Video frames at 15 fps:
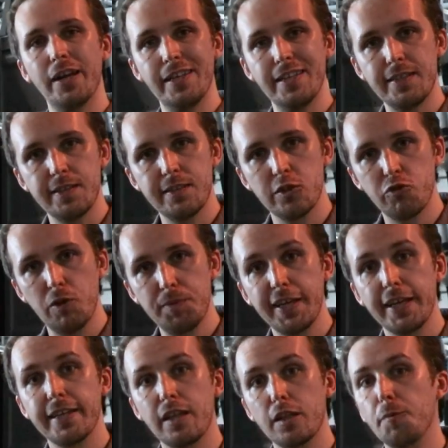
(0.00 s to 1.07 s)
okay, this is the trim
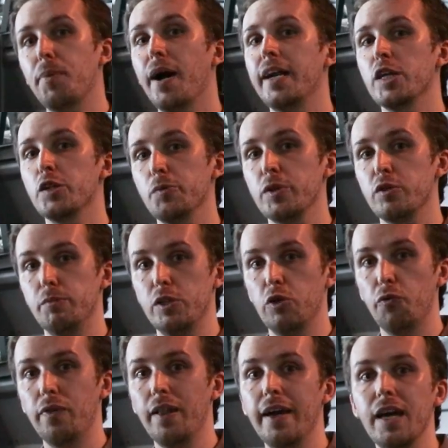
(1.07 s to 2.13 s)
setting that the pilots want me
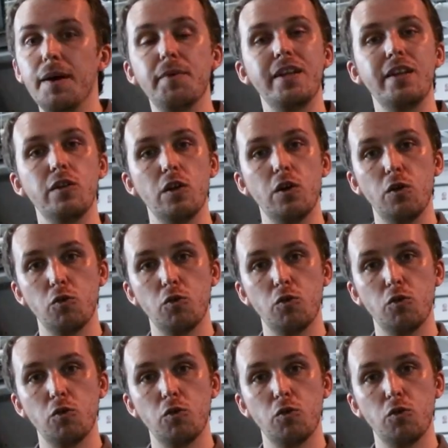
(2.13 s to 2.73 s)
to fly up and it